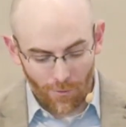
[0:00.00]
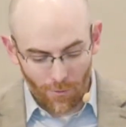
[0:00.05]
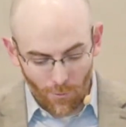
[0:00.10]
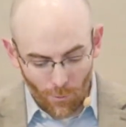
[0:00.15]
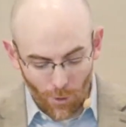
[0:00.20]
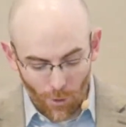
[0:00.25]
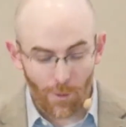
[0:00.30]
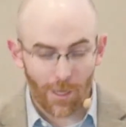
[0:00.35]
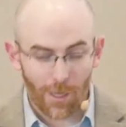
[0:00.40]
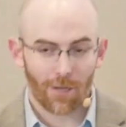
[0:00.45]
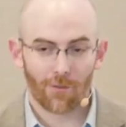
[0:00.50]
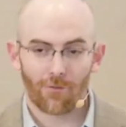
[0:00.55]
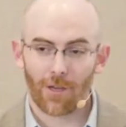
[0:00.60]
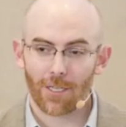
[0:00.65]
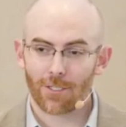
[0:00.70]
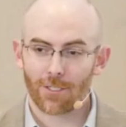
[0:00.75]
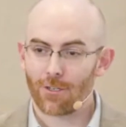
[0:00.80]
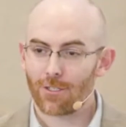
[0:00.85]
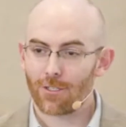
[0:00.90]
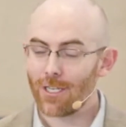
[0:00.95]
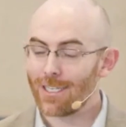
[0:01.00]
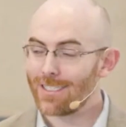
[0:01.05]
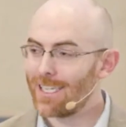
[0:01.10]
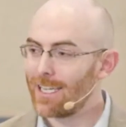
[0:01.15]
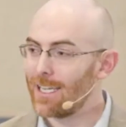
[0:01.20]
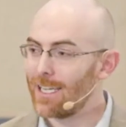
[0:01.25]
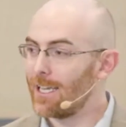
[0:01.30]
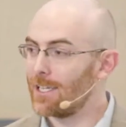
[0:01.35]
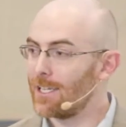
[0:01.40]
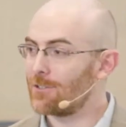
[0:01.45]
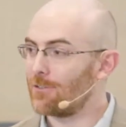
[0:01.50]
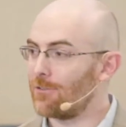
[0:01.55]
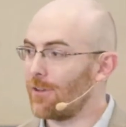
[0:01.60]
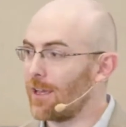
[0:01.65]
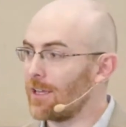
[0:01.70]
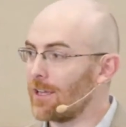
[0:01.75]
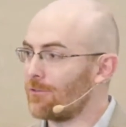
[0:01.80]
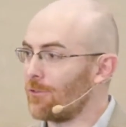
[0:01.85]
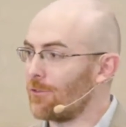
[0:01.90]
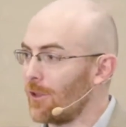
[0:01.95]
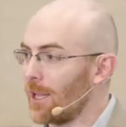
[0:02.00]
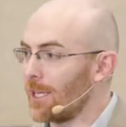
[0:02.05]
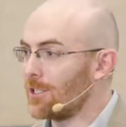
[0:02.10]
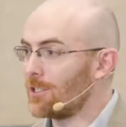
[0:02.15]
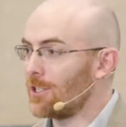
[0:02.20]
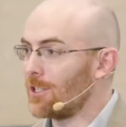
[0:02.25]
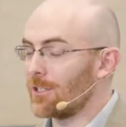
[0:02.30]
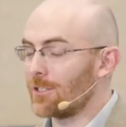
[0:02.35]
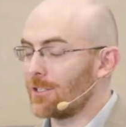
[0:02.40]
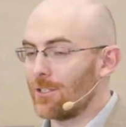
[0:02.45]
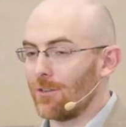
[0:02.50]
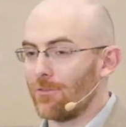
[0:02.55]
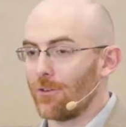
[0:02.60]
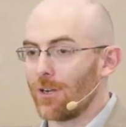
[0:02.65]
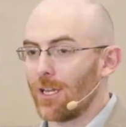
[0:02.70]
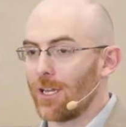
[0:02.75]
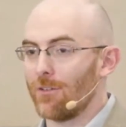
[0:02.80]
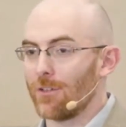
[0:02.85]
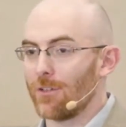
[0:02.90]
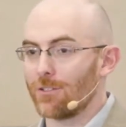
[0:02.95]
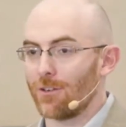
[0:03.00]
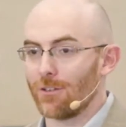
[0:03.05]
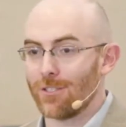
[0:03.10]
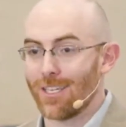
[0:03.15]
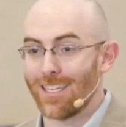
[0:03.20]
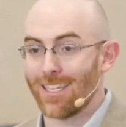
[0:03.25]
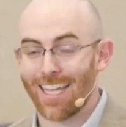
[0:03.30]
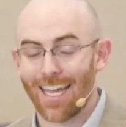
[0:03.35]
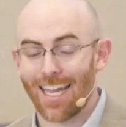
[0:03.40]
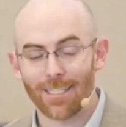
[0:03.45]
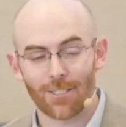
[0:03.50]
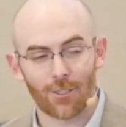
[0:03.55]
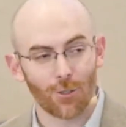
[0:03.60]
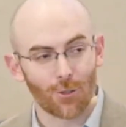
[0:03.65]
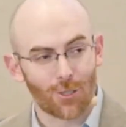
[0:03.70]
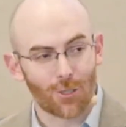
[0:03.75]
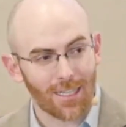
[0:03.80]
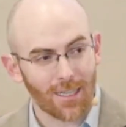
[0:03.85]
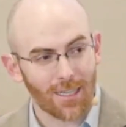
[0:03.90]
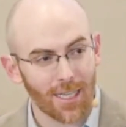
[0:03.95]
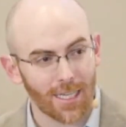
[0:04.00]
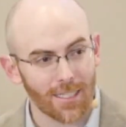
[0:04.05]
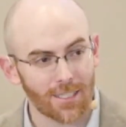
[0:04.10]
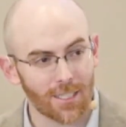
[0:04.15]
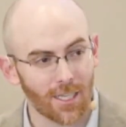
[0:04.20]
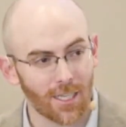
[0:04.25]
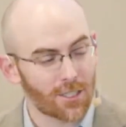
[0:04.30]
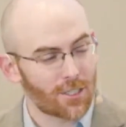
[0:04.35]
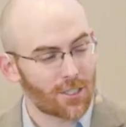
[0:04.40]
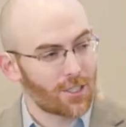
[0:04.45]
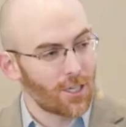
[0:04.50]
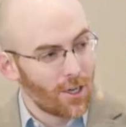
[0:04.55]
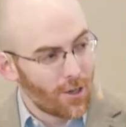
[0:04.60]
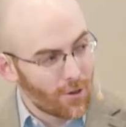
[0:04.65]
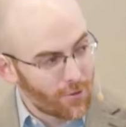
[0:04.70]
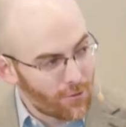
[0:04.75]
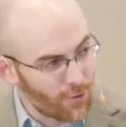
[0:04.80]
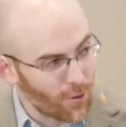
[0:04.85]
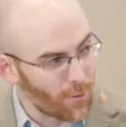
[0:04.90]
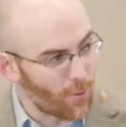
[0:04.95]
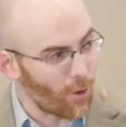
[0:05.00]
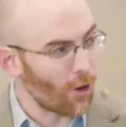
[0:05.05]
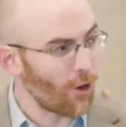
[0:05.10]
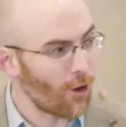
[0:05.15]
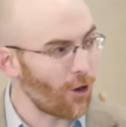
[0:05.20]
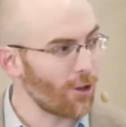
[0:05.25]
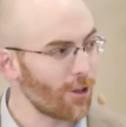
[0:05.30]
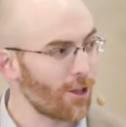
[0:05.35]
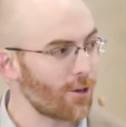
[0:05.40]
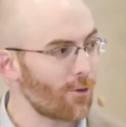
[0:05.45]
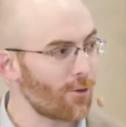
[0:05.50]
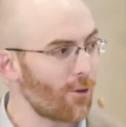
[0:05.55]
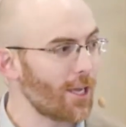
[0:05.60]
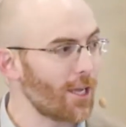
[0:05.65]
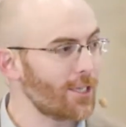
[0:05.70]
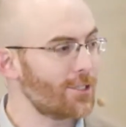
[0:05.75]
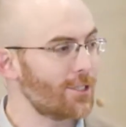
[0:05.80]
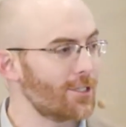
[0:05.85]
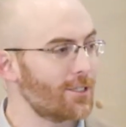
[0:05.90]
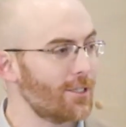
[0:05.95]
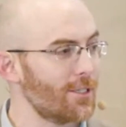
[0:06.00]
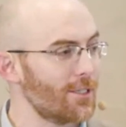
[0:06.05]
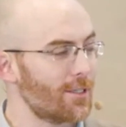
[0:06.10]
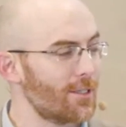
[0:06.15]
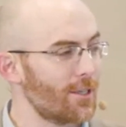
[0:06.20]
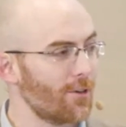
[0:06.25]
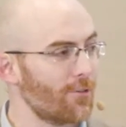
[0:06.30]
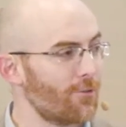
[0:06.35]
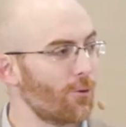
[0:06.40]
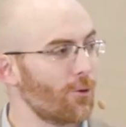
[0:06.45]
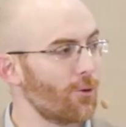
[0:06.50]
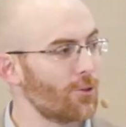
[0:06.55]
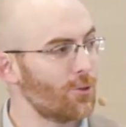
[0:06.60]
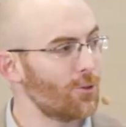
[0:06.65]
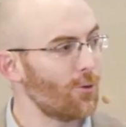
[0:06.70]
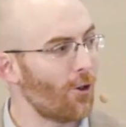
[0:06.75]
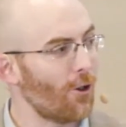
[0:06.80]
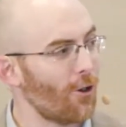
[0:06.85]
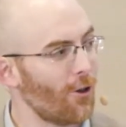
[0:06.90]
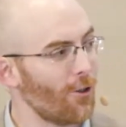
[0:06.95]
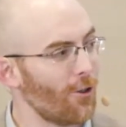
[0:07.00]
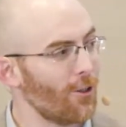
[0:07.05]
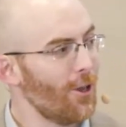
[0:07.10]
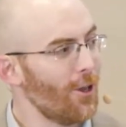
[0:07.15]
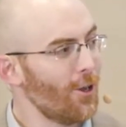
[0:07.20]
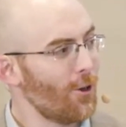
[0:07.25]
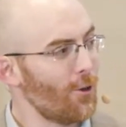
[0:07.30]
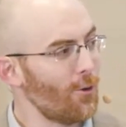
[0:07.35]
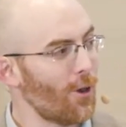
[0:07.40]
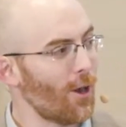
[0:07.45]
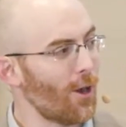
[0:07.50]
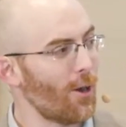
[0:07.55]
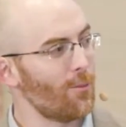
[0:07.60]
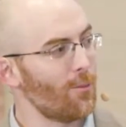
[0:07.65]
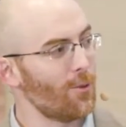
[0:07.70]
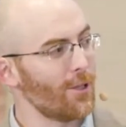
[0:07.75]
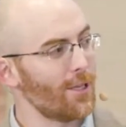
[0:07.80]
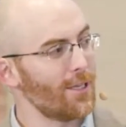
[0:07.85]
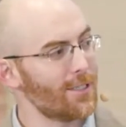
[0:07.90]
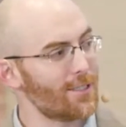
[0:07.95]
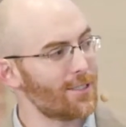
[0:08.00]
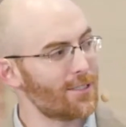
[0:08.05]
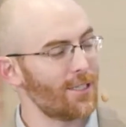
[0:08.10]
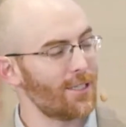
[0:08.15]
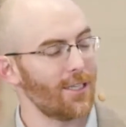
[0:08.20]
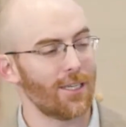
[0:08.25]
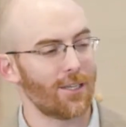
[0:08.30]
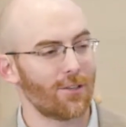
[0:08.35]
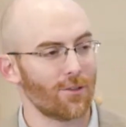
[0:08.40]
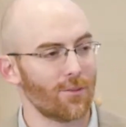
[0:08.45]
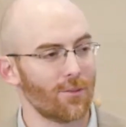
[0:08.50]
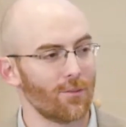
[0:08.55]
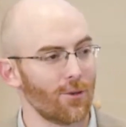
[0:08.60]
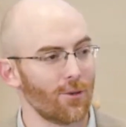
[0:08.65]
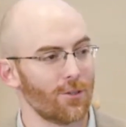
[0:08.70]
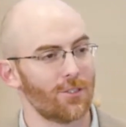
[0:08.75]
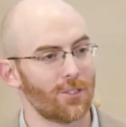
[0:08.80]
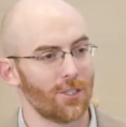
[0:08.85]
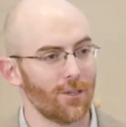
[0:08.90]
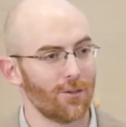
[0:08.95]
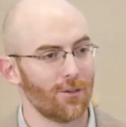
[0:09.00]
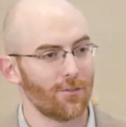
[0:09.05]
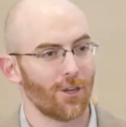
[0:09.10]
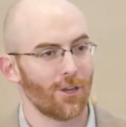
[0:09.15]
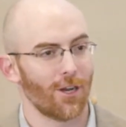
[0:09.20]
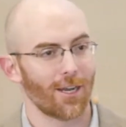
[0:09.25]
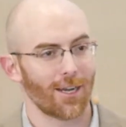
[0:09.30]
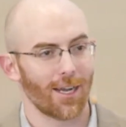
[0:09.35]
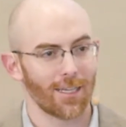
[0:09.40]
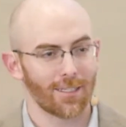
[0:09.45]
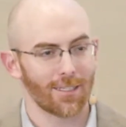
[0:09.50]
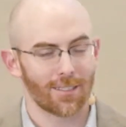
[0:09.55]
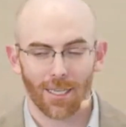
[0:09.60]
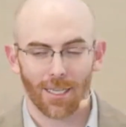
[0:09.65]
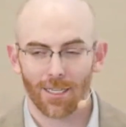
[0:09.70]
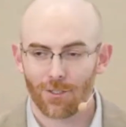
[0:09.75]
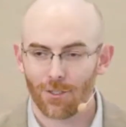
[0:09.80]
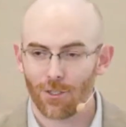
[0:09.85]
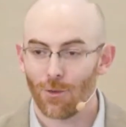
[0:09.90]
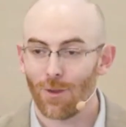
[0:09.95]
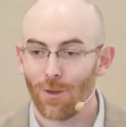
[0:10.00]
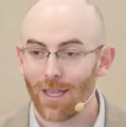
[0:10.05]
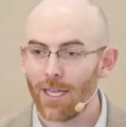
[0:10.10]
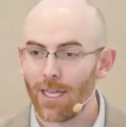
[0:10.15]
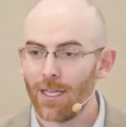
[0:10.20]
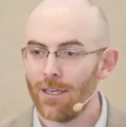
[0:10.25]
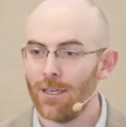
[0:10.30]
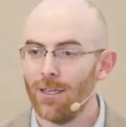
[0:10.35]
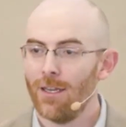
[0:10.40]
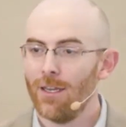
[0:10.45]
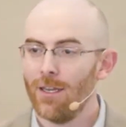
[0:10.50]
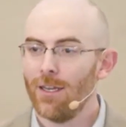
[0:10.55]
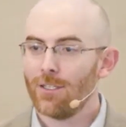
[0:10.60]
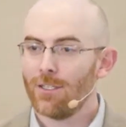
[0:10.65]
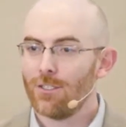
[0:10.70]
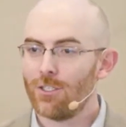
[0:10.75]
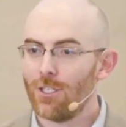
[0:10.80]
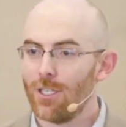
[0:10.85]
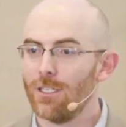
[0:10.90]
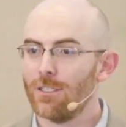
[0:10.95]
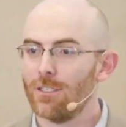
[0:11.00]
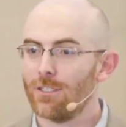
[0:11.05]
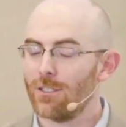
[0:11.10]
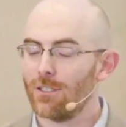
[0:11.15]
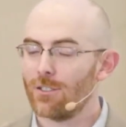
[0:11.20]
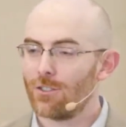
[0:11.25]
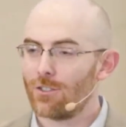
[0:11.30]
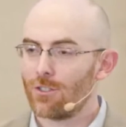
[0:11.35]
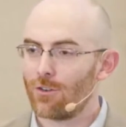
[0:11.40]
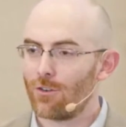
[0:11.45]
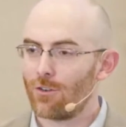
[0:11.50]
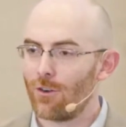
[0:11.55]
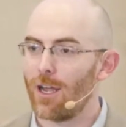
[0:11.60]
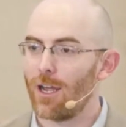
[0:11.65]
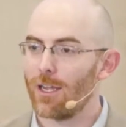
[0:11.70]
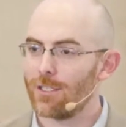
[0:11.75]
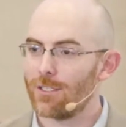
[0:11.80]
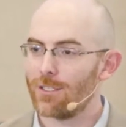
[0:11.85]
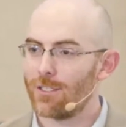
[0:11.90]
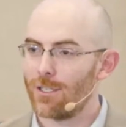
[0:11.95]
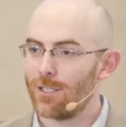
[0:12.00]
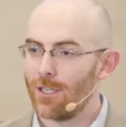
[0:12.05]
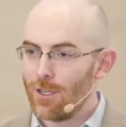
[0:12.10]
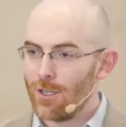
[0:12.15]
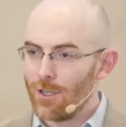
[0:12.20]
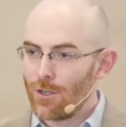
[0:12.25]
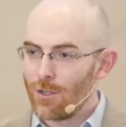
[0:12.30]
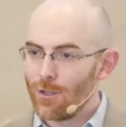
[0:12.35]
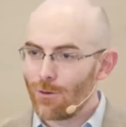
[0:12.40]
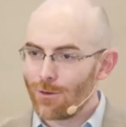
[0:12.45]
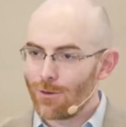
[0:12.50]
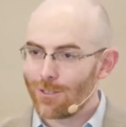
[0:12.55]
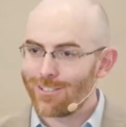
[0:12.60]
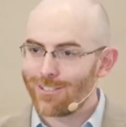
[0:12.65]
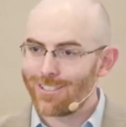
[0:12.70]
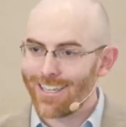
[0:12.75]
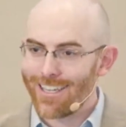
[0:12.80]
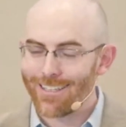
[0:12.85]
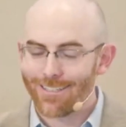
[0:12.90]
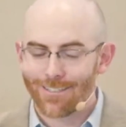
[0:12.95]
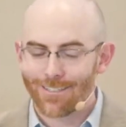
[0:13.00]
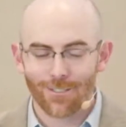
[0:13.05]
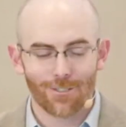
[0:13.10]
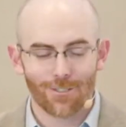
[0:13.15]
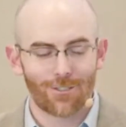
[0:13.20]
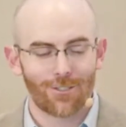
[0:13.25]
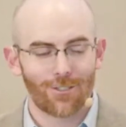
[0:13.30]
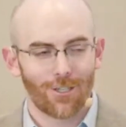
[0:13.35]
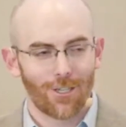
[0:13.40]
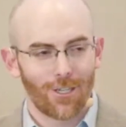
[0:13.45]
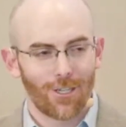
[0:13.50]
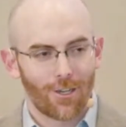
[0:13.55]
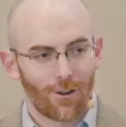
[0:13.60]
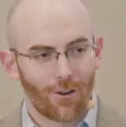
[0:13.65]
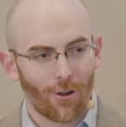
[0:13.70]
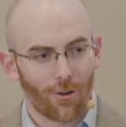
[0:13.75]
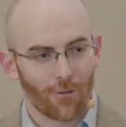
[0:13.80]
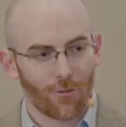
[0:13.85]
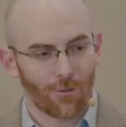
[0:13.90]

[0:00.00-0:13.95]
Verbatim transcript: When we confess our sins, he is faithful and just to forgive us our sins and to cleanse us from all unrighteousness. Therefore, to all who humbly seek the mercy of God, I say to you, in Jesus Christ, your sins are